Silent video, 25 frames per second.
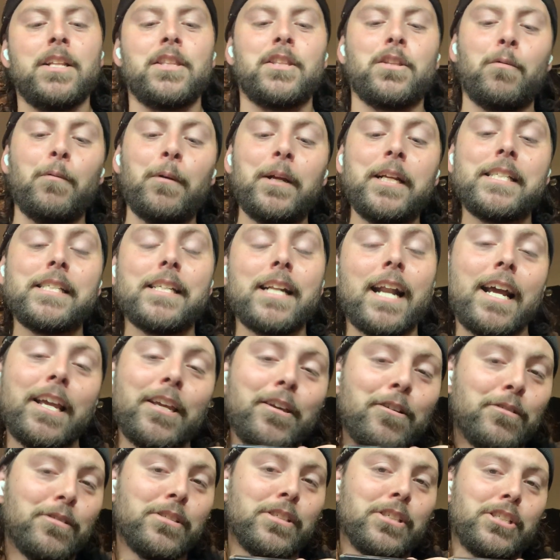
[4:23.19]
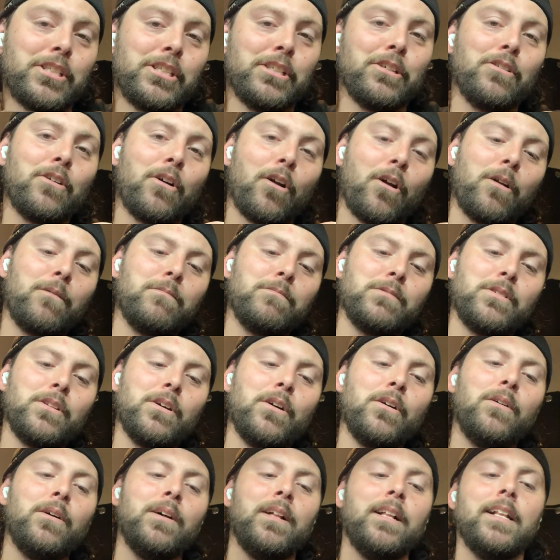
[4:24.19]
The reason I use the Shield Arms
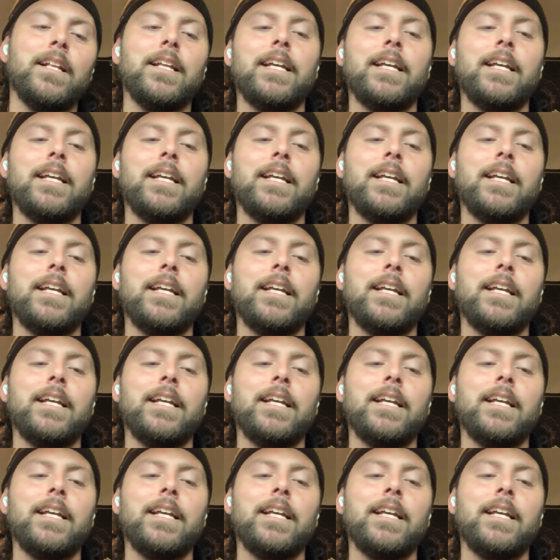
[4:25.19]
though